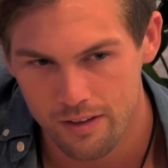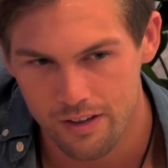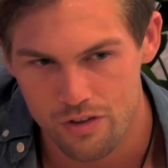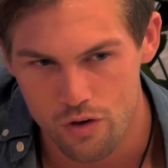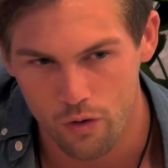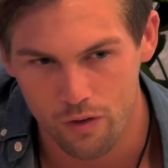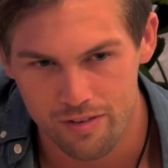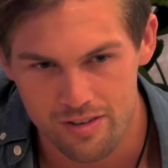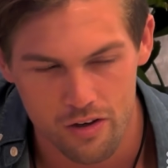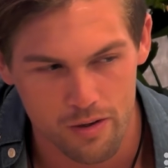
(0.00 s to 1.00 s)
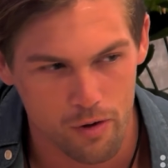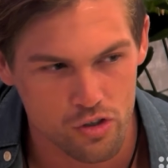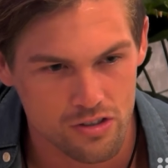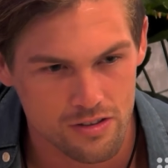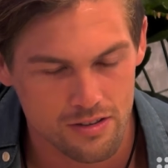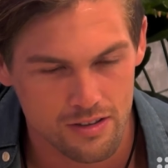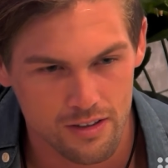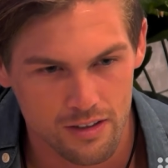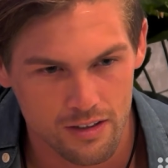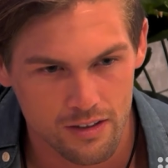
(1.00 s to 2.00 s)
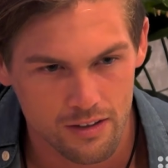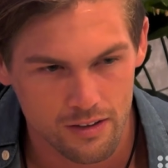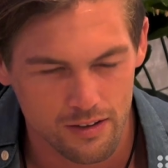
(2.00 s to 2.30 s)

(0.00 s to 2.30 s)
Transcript: control of his own emotions. Yeah.